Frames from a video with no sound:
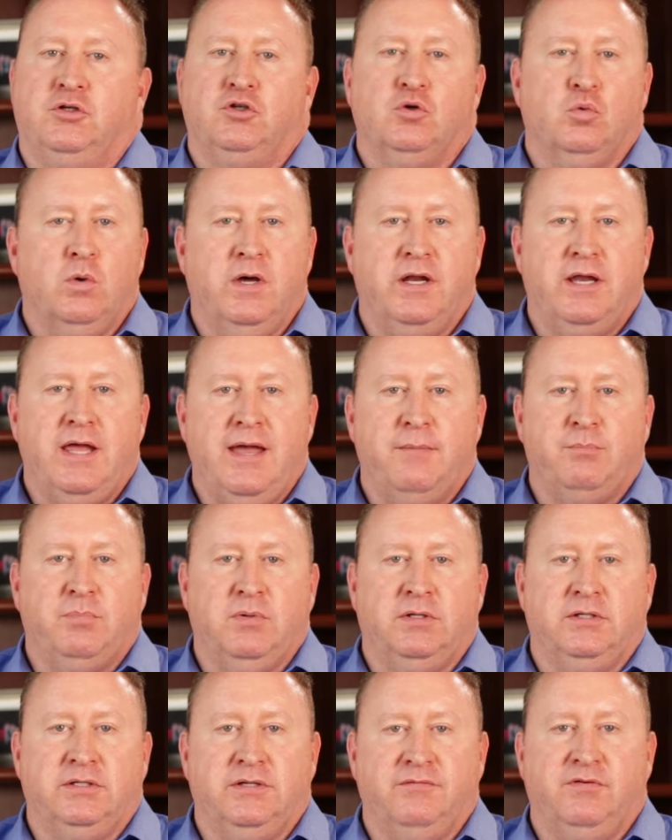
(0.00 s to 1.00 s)
So what
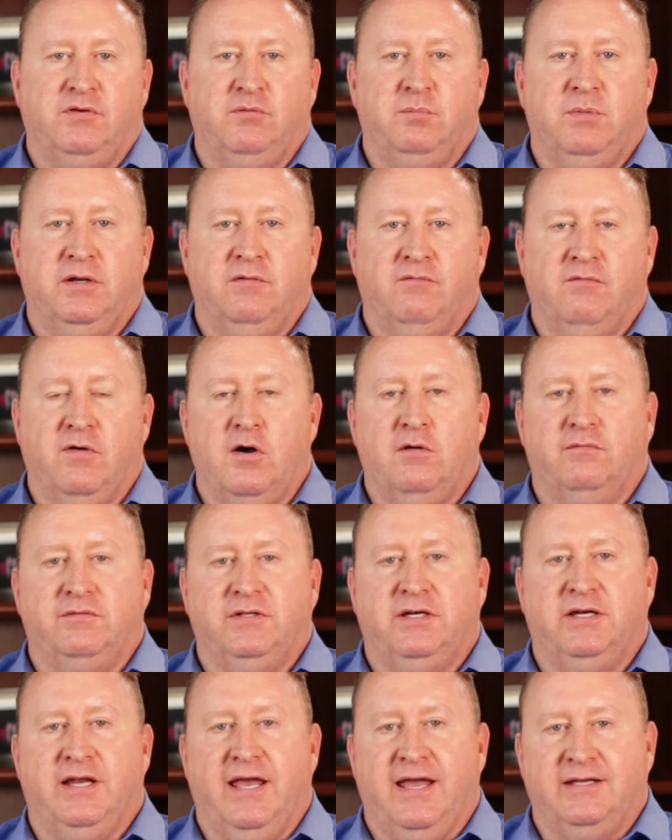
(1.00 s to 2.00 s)
happens if you've been
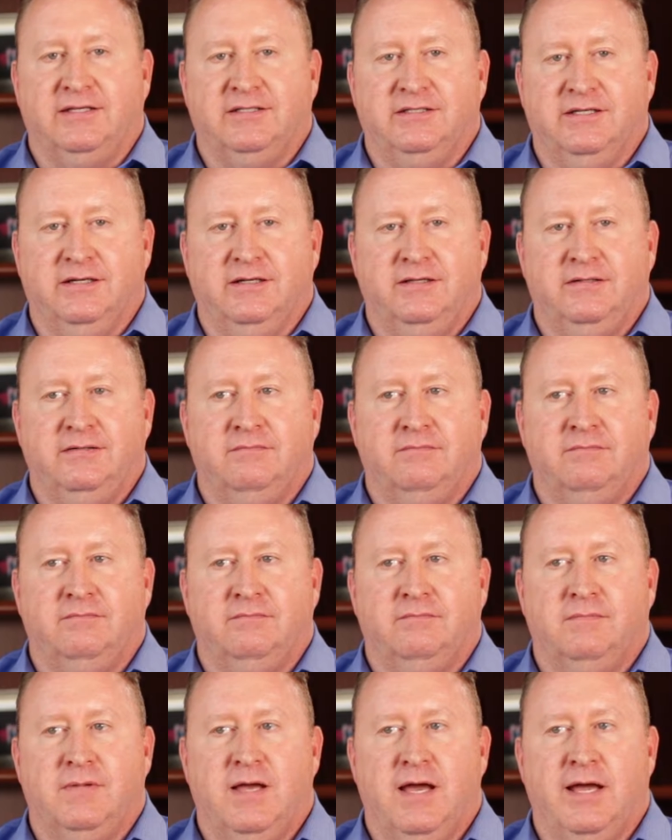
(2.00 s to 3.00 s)
involved in an accident,
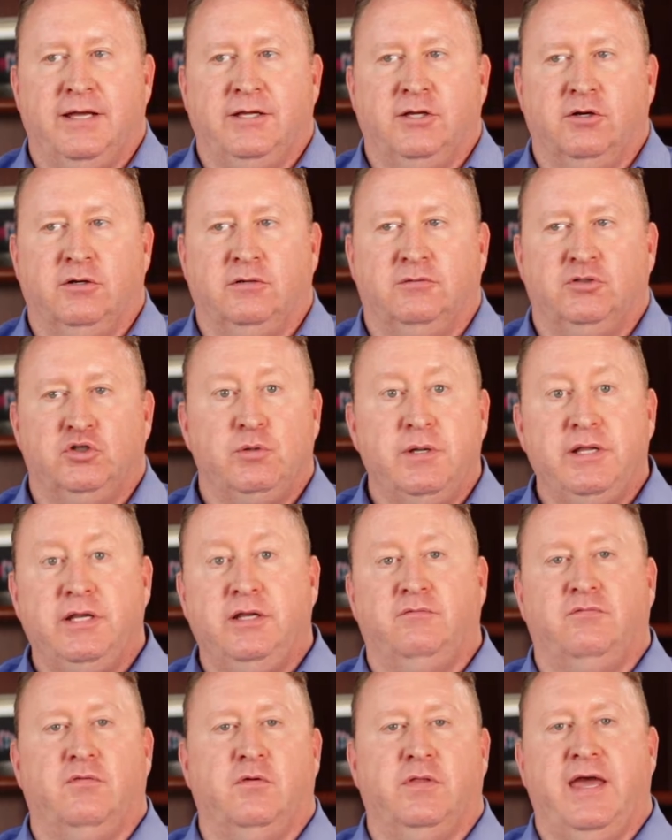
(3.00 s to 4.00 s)
you're
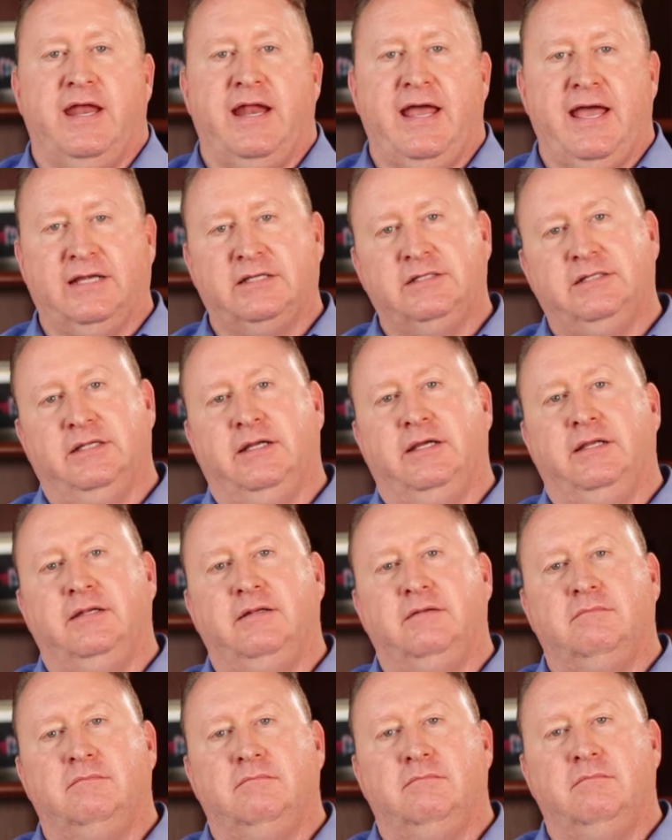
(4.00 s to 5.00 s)
treating for that accident,
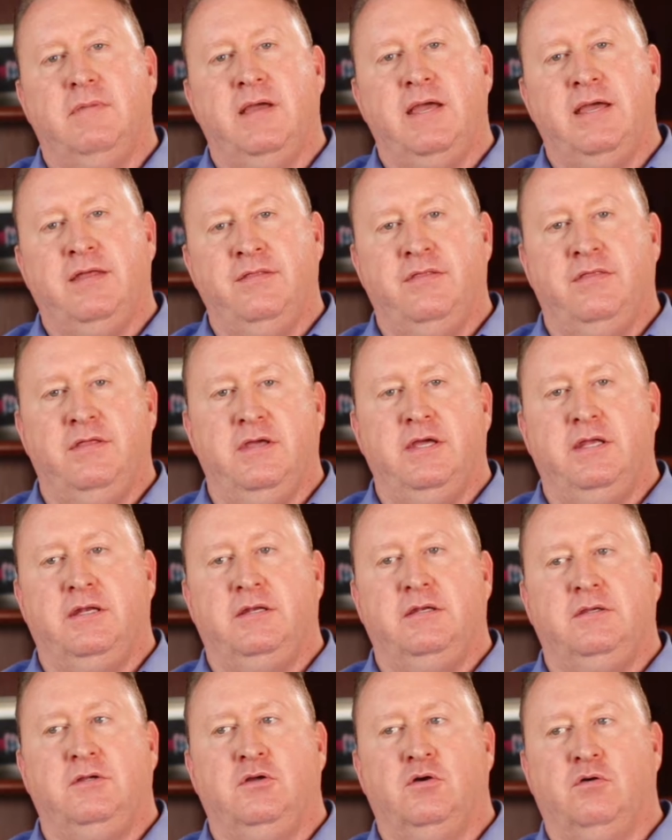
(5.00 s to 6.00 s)
and
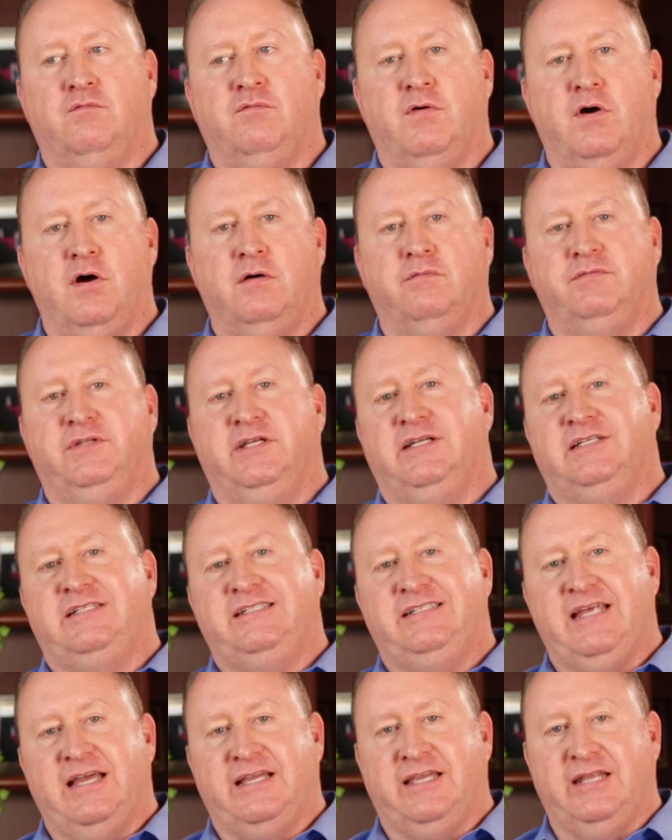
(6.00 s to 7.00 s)
then you're involved in a
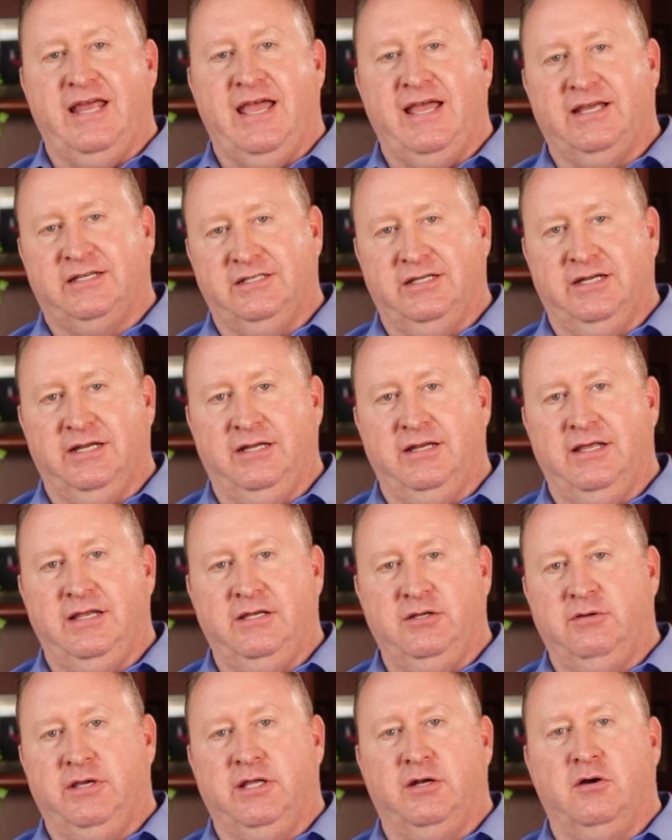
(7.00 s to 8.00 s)
second accident
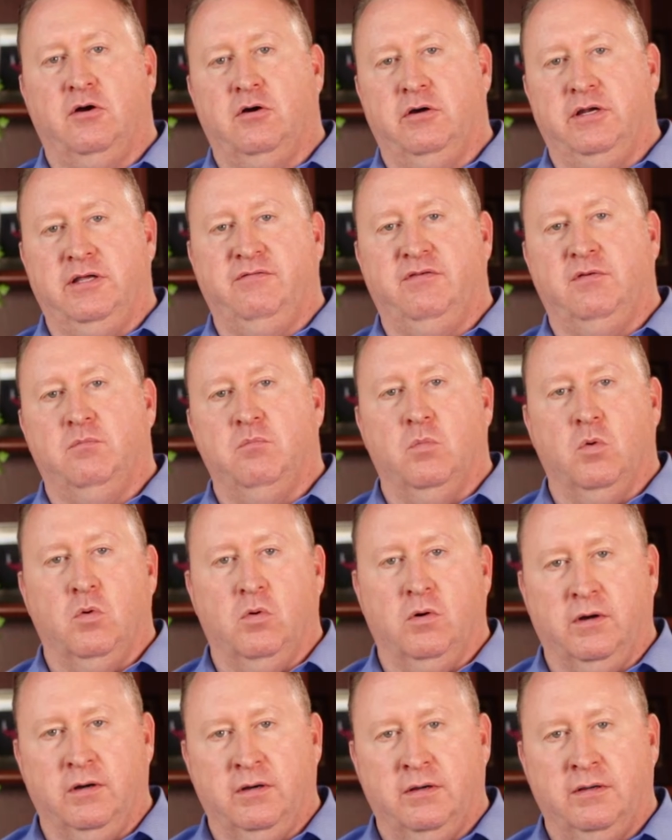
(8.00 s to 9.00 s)
and you get hurt even
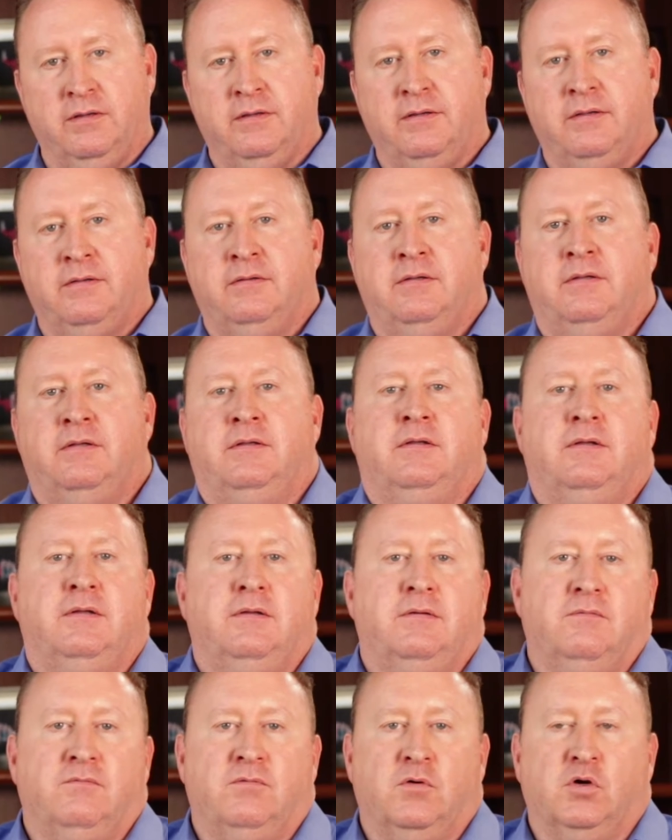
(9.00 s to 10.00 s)
more?
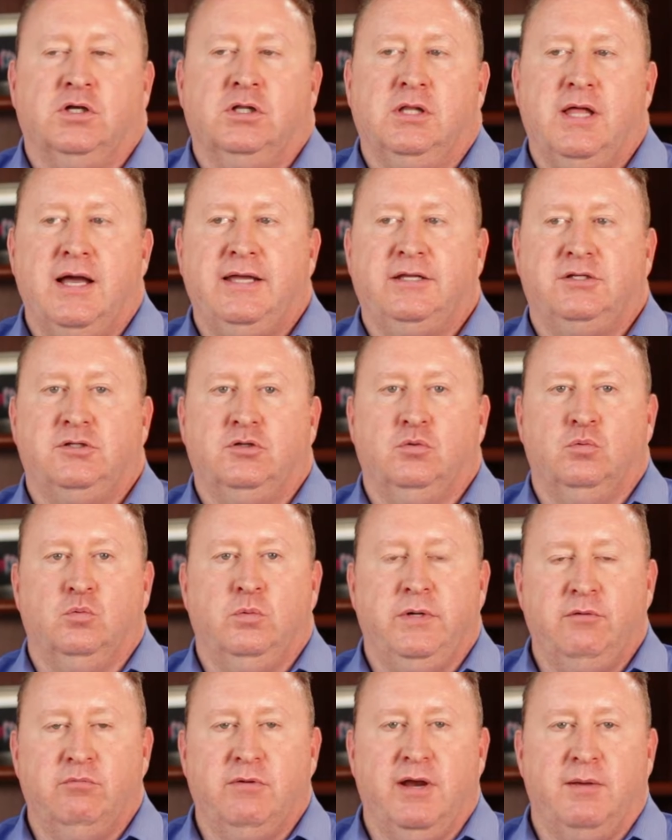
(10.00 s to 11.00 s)
For clients who
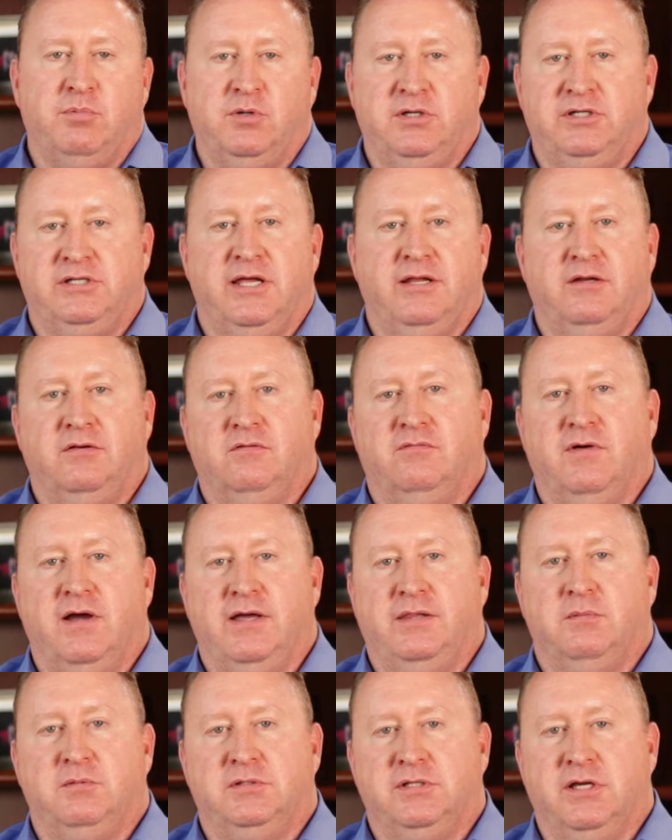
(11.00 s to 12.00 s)
we represent who
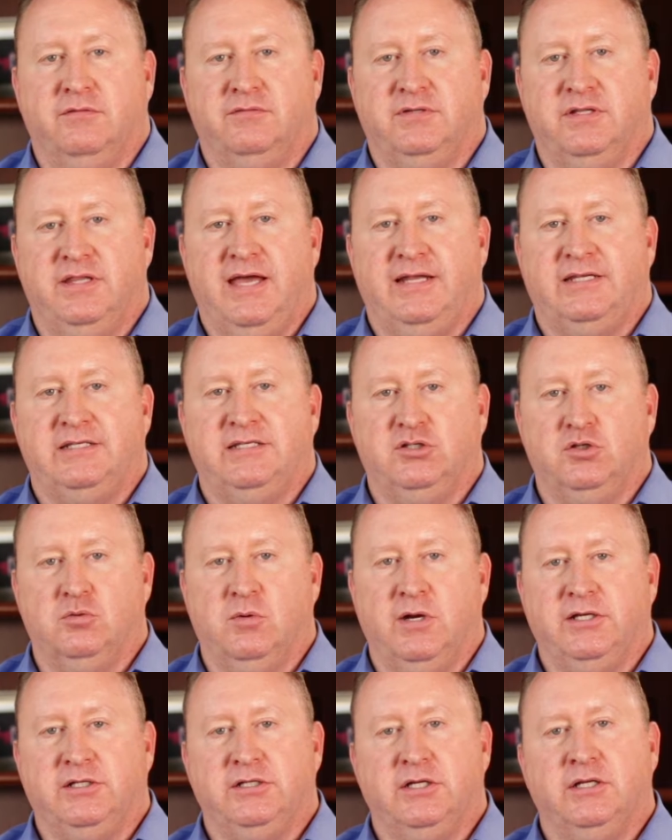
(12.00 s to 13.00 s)
find themselves in that
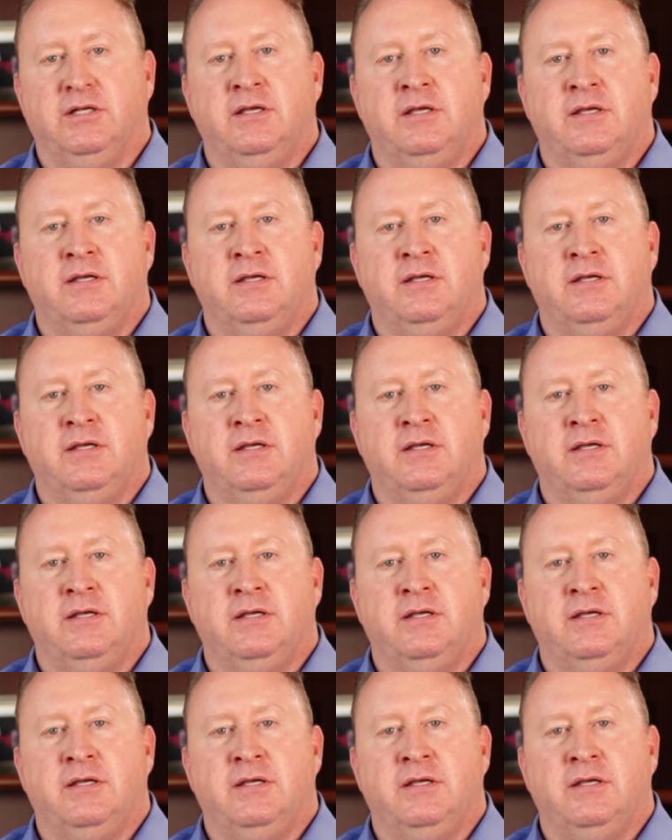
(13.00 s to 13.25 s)
situation,